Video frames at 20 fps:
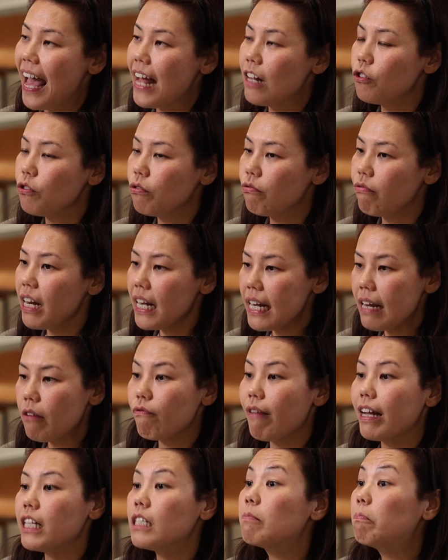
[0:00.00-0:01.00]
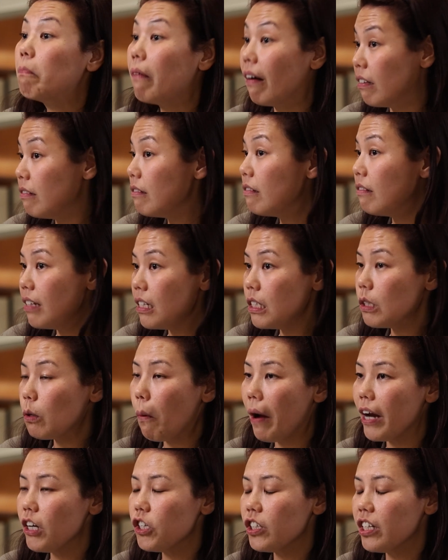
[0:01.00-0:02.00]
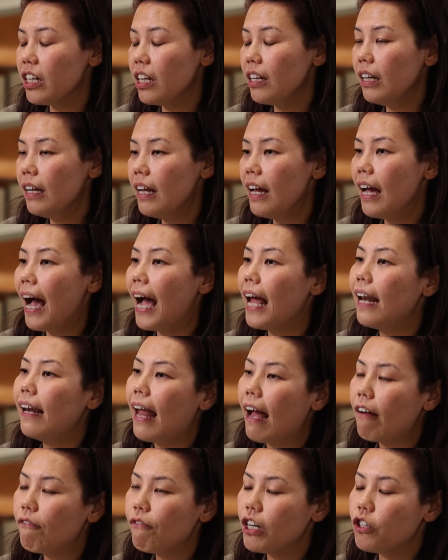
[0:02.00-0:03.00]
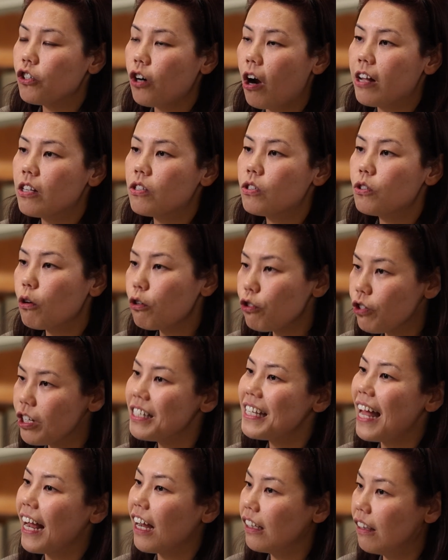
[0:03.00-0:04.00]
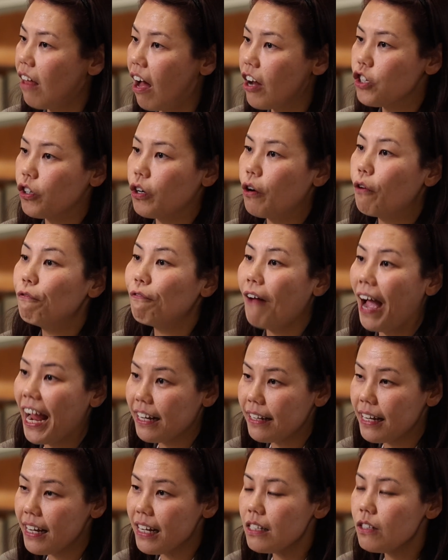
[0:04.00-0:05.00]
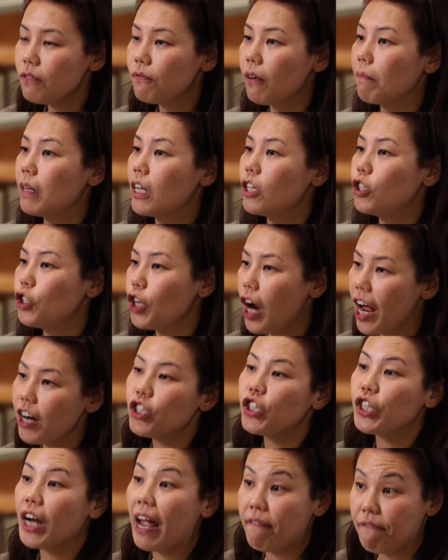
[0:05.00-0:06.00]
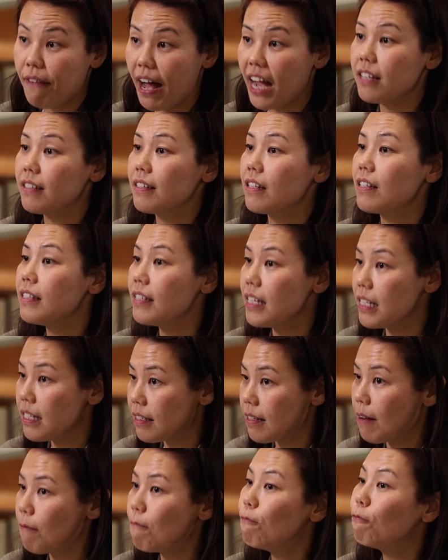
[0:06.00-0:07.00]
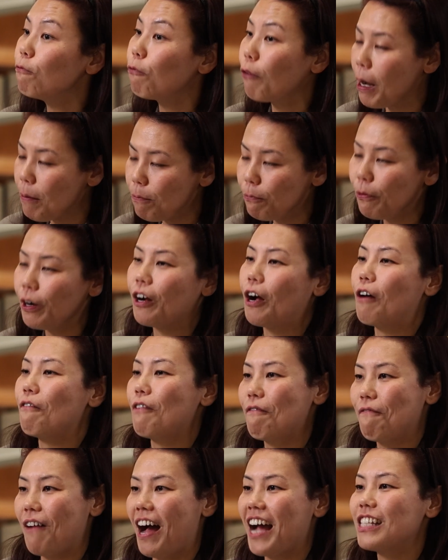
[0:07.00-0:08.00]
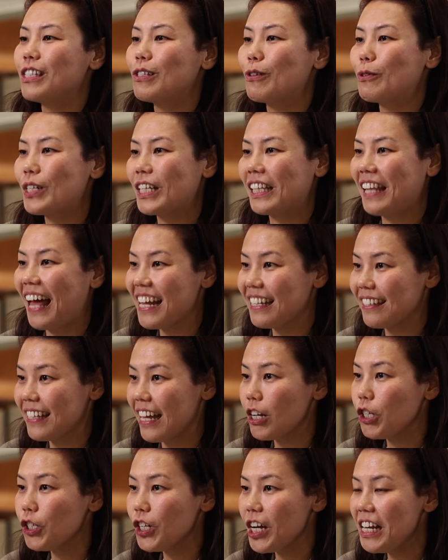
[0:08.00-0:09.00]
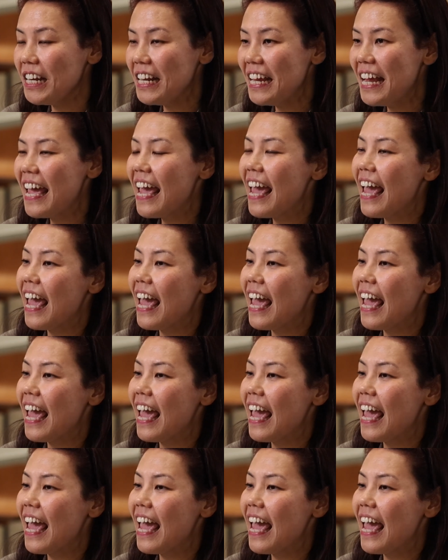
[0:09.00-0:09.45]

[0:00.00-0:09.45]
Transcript: And to really respond to this question, I leverage on social psychological findings from the judge advisor system framework of advice utilization.